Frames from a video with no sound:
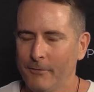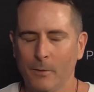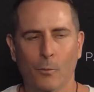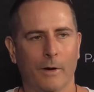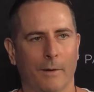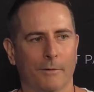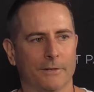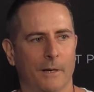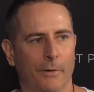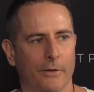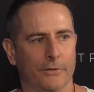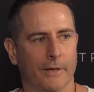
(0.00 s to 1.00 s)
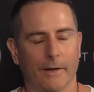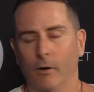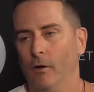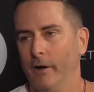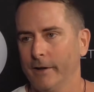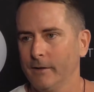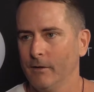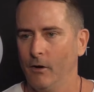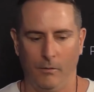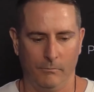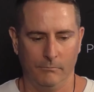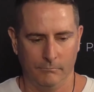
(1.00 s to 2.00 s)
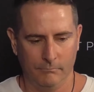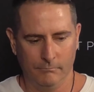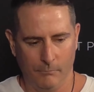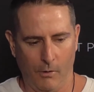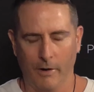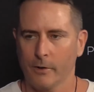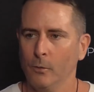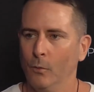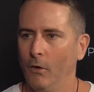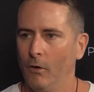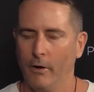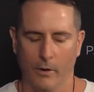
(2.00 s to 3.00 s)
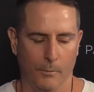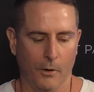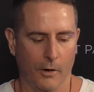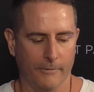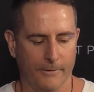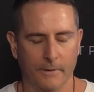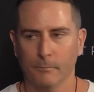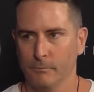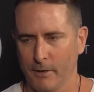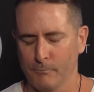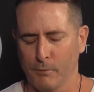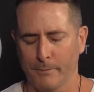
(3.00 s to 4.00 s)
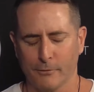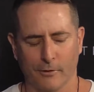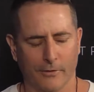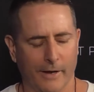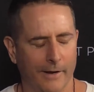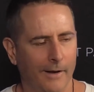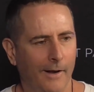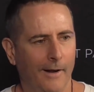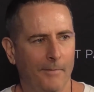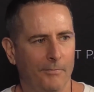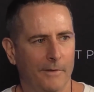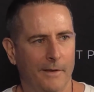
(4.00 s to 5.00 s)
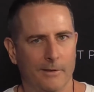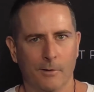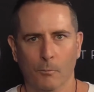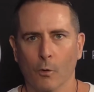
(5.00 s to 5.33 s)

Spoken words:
you walk up to someone and say, hi, I'm Michael, or hi, I'm Hyphen, don't probably try that, you're more